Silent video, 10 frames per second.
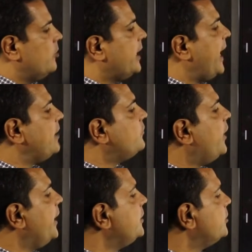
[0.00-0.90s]
We can
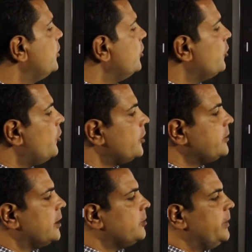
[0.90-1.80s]
find
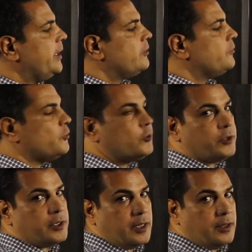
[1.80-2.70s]
ordered pairs
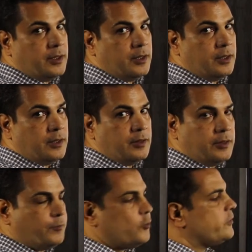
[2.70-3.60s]
for
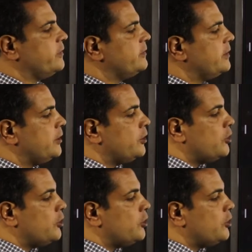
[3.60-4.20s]
the forces.